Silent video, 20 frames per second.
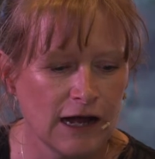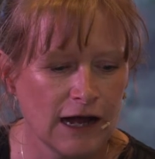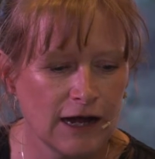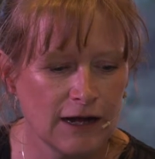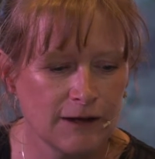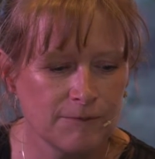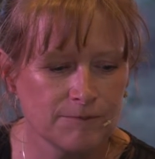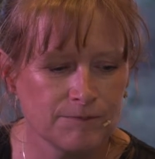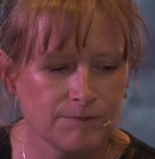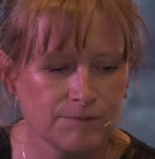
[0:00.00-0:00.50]

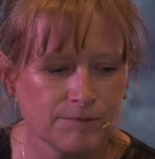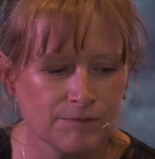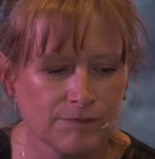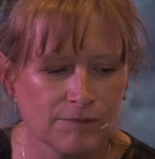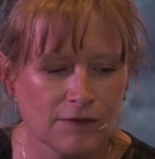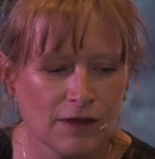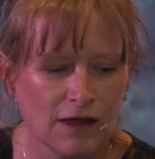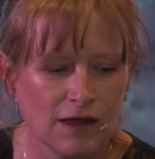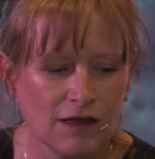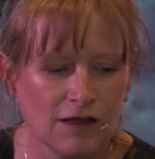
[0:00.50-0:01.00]

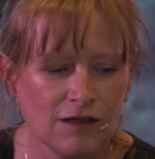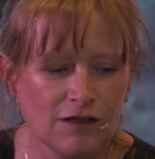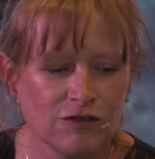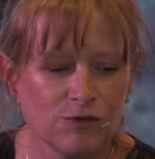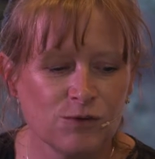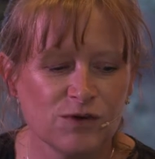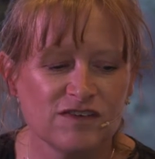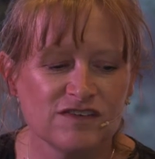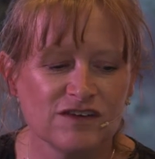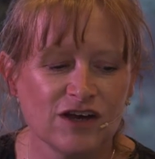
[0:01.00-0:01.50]

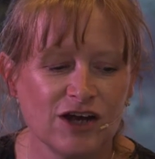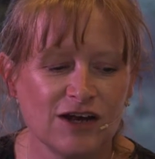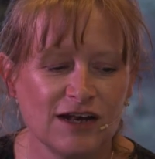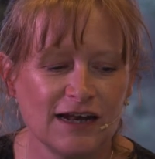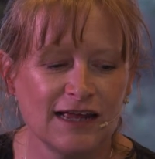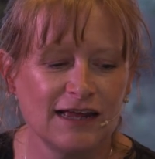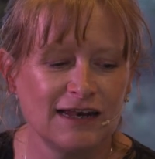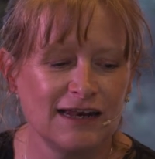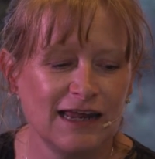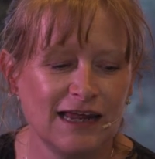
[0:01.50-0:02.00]
There was
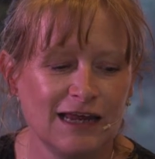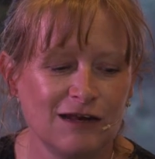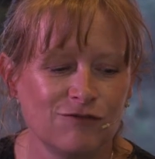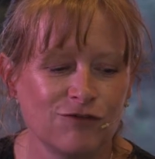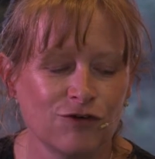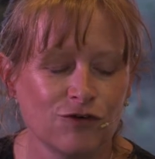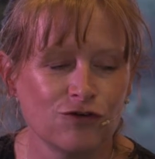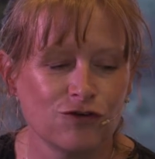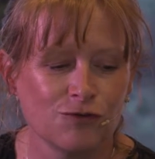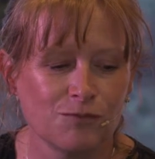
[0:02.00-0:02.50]
certainly a need
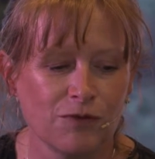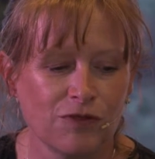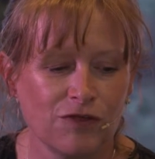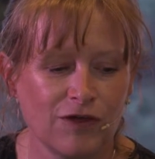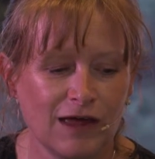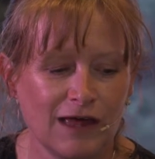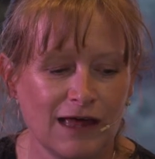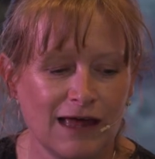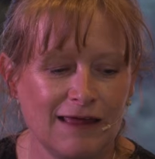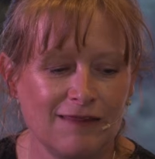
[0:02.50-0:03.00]
for
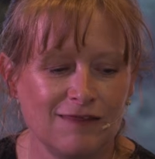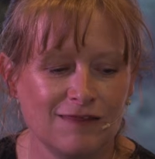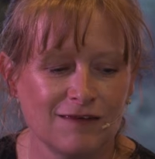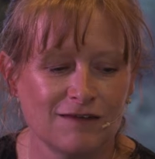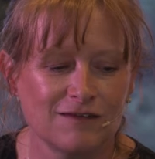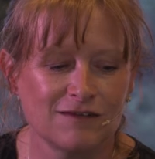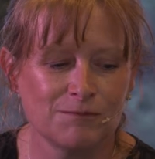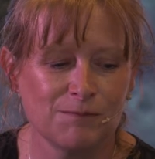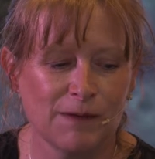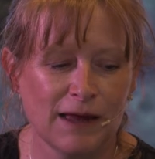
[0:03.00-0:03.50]
something in
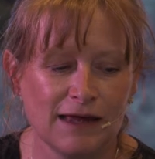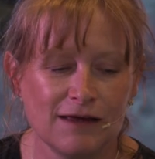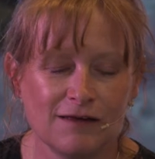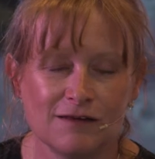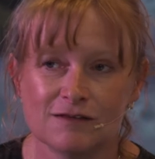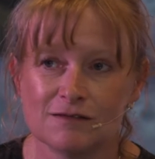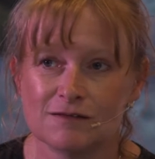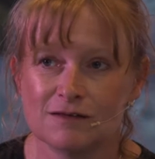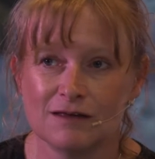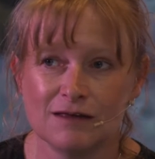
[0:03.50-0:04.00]
this
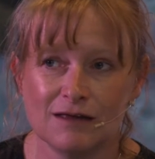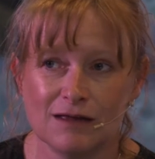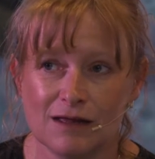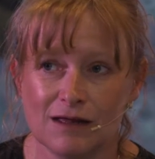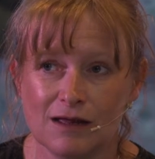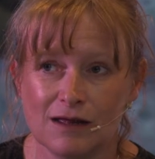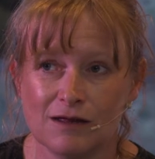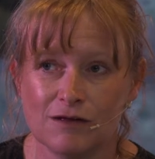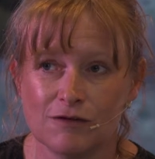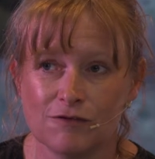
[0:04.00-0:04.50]
space,
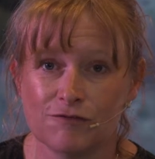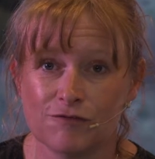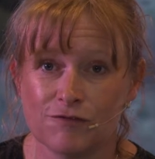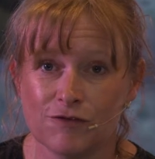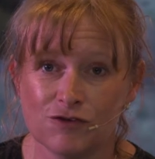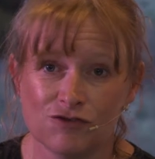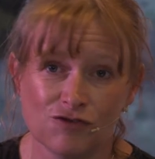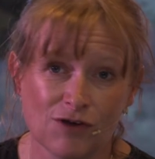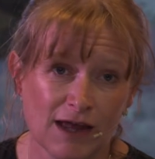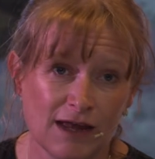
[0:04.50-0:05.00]

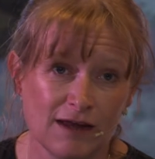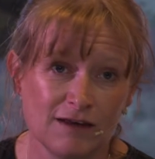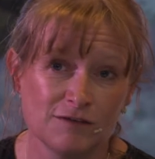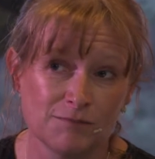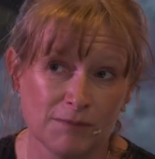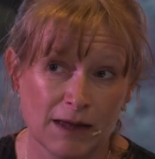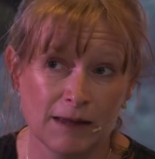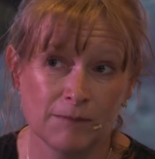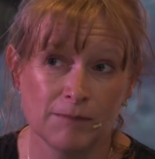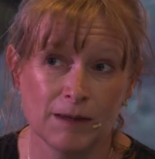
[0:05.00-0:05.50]
for
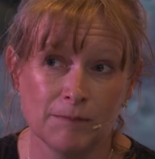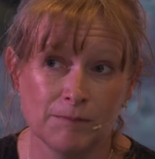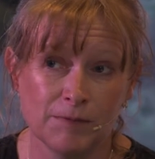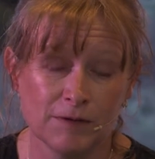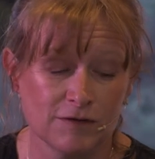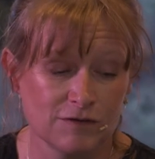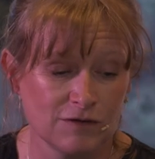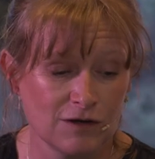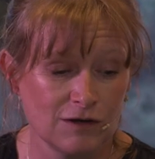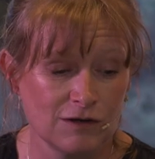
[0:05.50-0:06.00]
trade maybe,
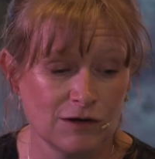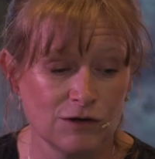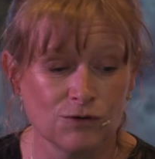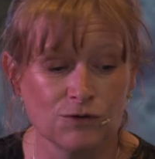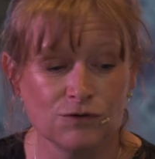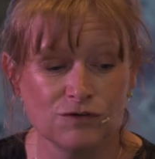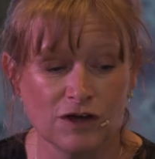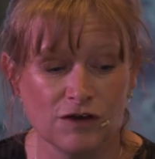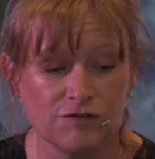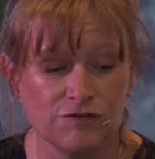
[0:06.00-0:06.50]
but certainly
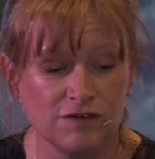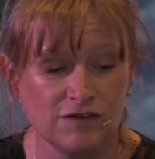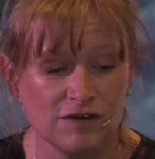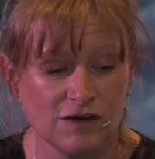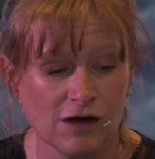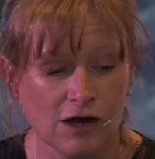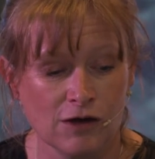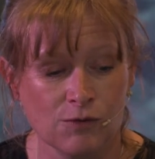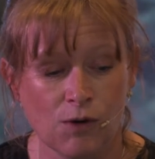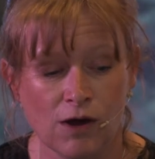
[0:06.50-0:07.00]
also for
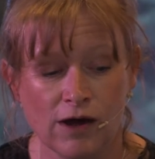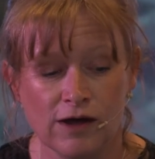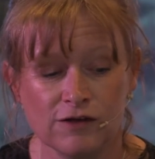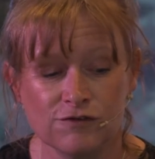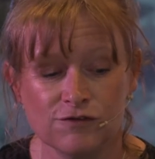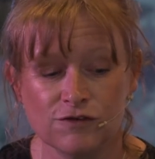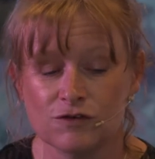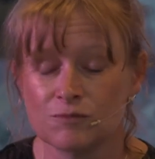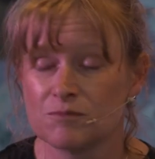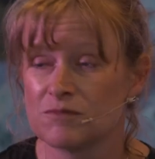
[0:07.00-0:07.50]

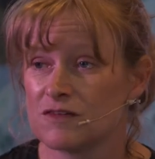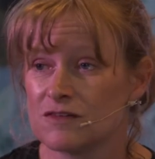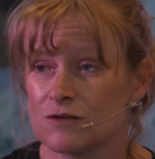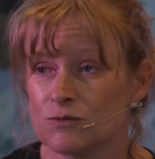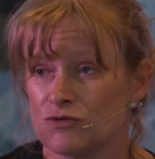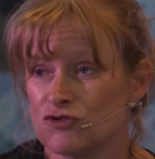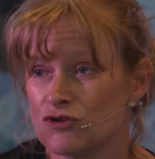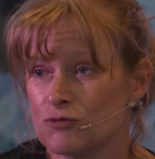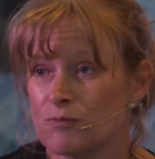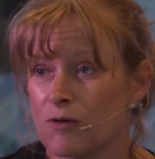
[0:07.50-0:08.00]
DIYers, for something
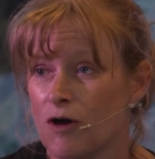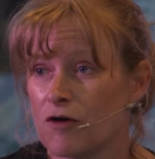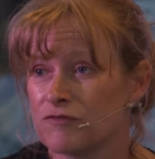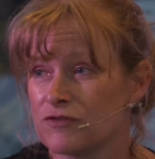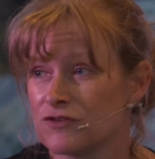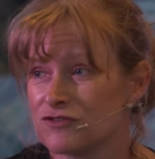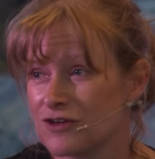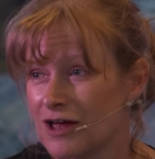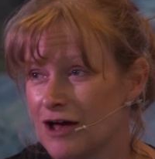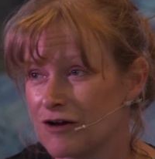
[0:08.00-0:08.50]
that would jump
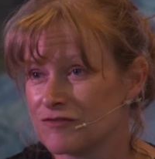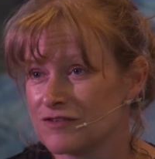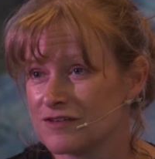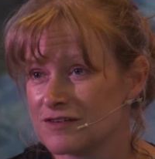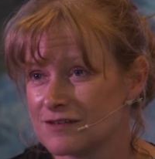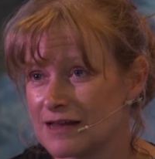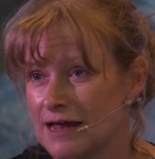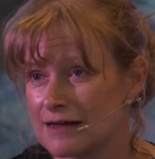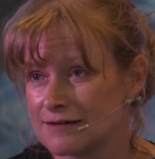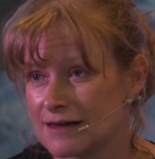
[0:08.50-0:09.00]
off the shelf
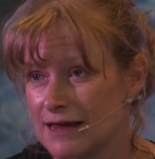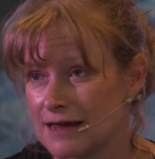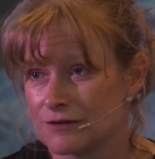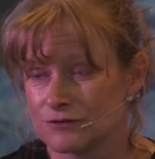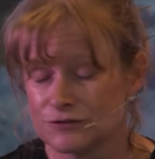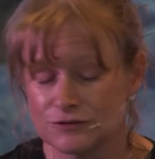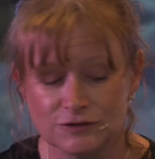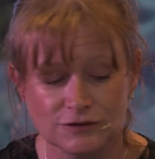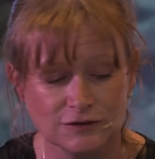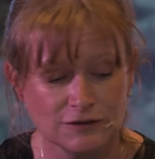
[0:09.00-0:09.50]
and stand
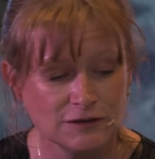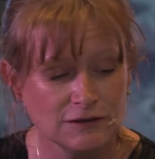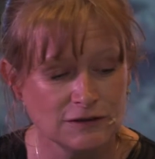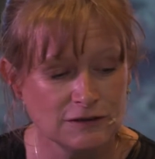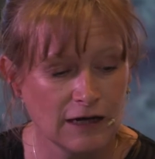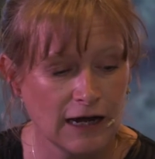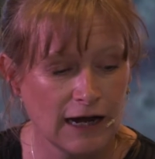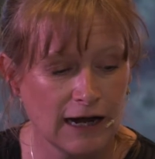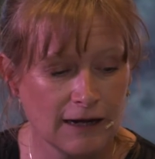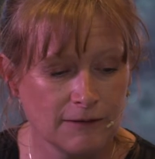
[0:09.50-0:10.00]
out,
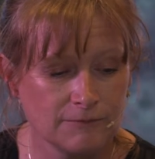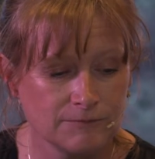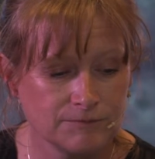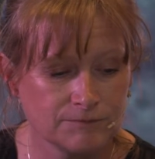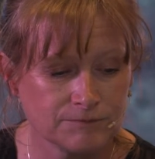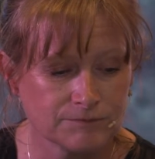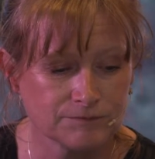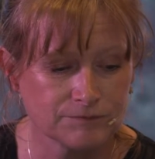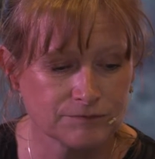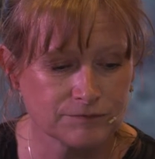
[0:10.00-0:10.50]

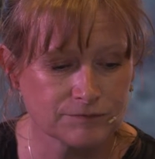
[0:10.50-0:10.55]
and